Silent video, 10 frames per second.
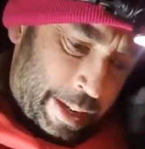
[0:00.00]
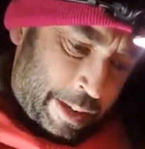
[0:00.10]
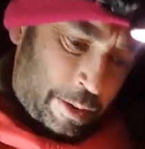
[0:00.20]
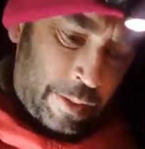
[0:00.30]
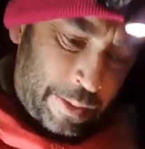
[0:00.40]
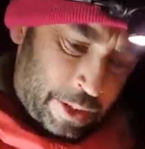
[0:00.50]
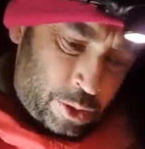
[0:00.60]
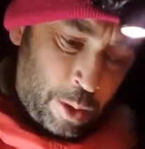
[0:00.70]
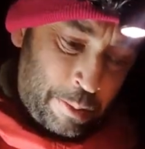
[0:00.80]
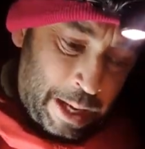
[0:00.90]
Now, I've left
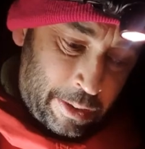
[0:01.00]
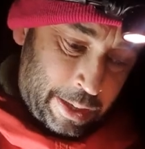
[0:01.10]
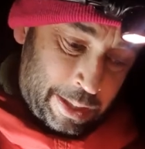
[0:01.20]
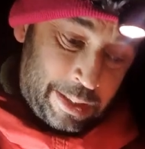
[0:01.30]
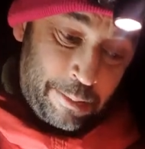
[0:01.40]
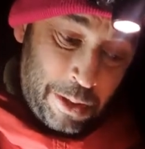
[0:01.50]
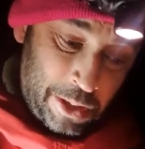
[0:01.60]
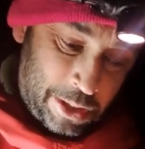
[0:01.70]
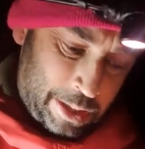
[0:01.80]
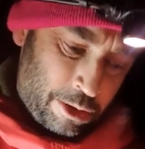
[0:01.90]
his swim bladder in there, so there
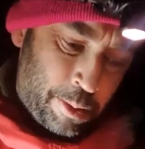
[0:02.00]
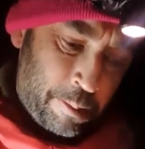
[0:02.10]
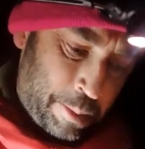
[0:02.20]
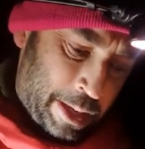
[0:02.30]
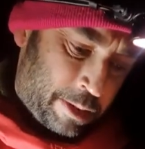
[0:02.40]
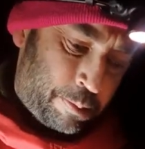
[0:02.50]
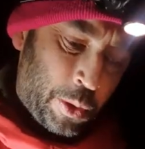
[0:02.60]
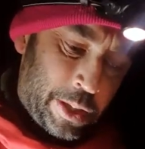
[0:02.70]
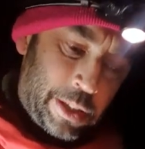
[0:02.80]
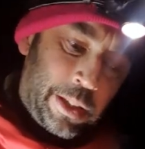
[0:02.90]
might still be a bit of
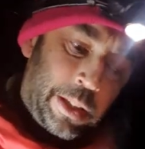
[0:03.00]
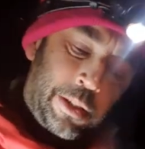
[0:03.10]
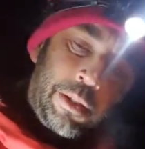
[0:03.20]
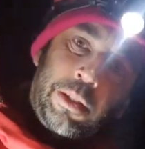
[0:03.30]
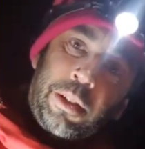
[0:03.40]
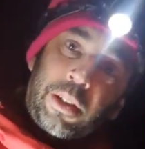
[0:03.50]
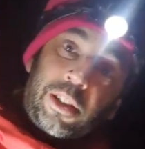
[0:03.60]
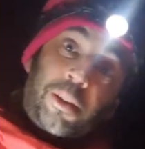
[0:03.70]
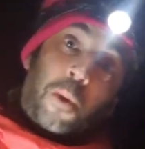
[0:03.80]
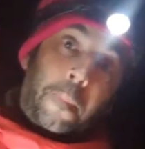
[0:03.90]
buoyancy in this.
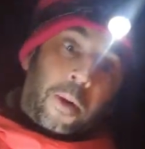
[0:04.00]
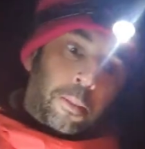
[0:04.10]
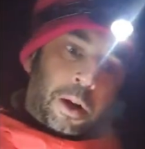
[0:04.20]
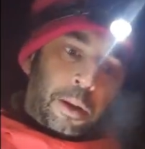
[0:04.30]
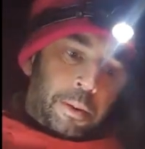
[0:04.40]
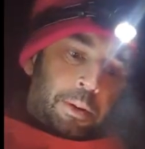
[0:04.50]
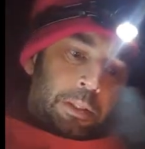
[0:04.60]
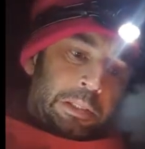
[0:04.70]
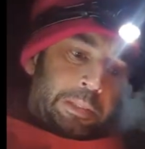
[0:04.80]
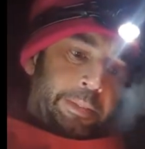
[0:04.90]
So I might pop up,
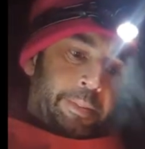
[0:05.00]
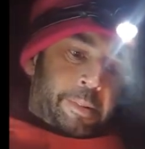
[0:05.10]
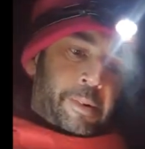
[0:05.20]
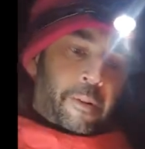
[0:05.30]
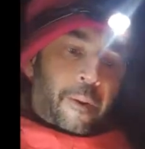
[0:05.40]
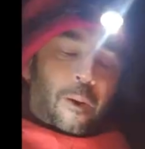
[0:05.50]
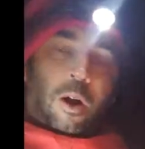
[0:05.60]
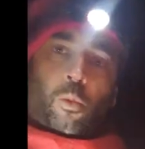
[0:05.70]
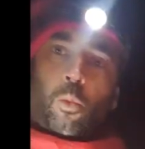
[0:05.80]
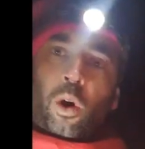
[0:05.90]

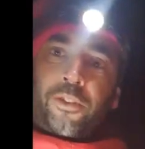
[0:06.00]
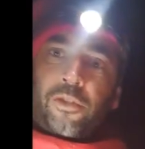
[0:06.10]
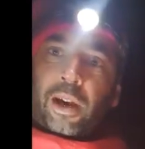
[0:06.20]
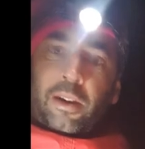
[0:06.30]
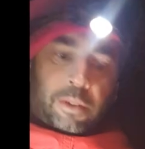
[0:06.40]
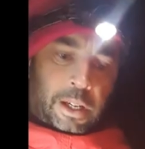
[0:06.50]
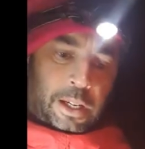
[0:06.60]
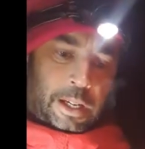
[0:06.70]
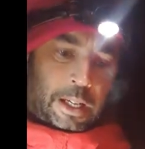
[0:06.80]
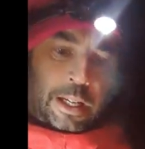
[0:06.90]
waft around
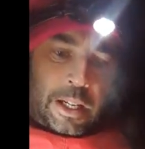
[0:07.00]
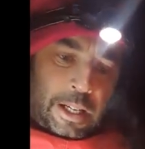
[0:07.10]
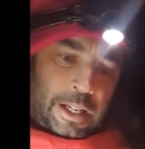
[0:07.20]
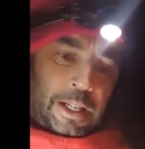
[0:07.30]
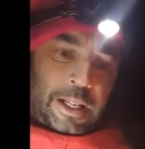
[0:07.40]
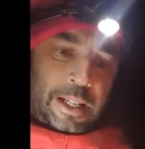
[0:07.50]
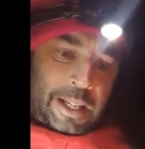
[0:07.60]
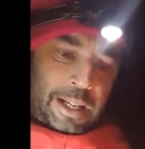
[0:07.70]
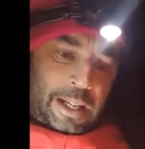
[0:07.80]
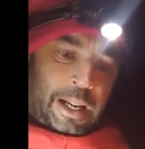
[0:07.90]

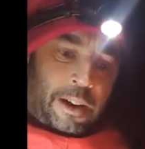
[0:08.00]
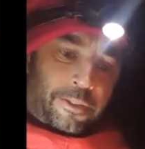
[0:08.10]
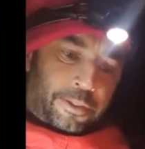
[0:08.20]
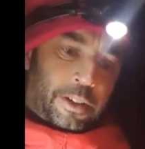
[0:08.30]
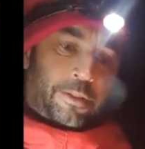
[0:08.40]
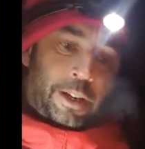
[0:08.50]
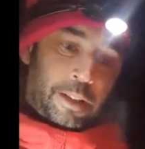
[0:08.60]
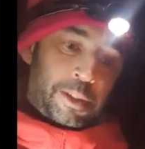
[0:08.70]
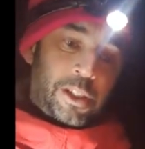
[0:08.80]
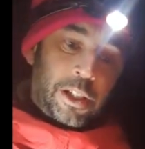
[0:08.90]
enough for
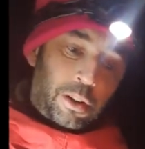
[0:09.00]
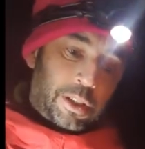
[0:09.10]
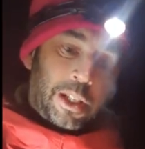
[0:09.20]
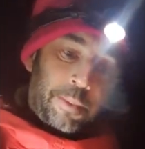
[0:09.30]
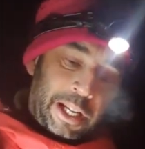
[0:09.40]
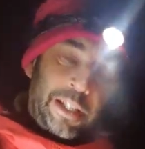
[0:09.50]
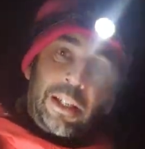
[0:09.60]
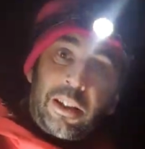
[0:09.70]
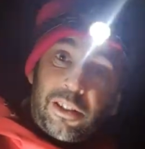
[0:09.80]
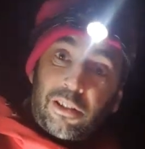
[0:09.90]
either Mr. Cod to come and eat
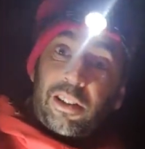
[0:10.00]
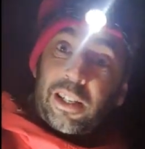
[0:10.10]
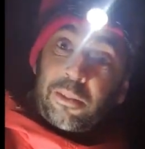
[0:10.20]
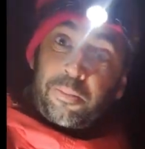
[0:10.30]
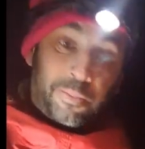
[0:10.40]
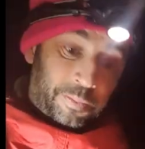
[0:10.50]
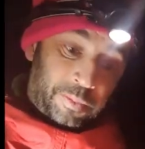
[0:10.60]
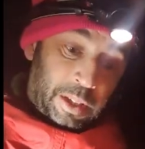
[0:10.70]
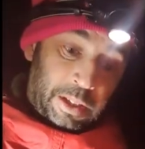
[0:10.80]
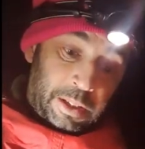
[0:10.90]
it, because Cod will eat them.
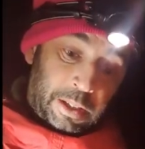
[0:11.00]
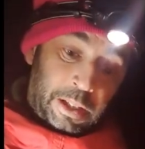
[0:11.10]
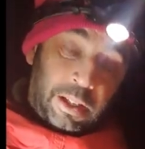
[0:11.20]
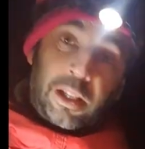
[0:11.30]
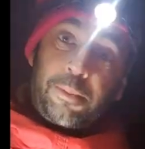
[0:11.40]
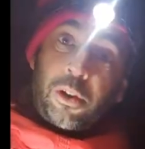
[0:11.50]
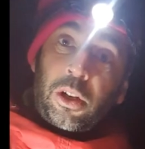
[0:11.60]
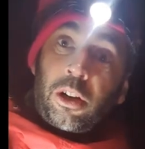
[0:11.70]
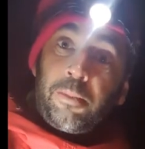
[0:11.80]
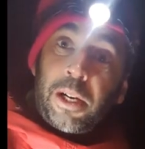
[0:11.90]
Leave them
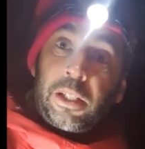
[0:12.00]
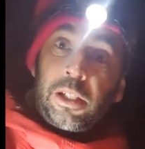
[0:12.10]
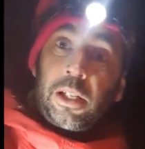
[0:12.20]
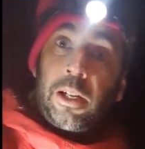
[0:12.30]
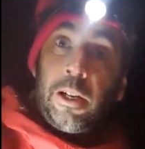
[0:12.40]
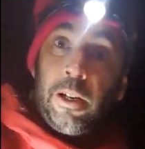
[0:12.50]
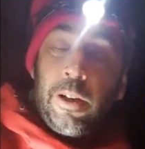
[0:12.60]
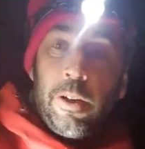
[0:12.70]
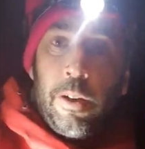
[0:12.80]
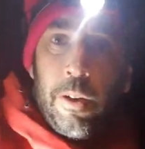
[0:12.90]
on the live baits.
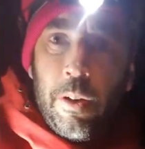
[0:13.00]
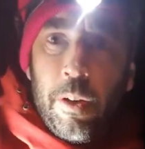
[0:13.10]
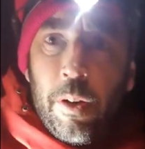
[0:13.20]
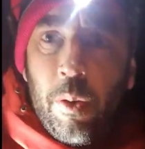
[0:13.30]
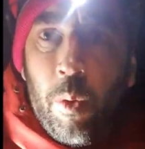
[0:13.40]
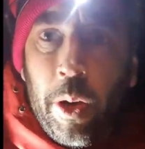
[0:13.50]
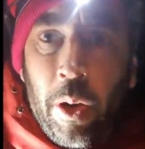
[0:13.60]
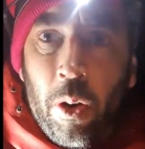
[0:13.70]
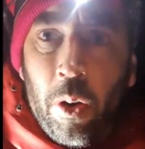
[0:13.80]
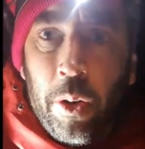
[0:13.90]
Why
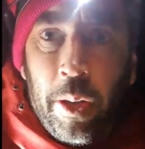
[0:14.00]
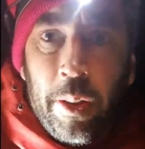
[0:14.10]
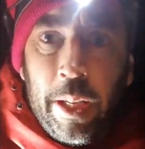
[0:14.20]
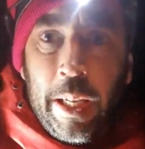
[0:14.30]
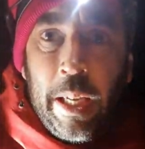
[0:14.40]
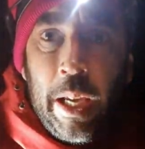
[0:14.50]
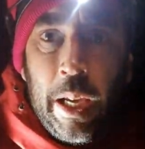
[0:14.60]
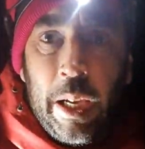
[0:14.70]
not on the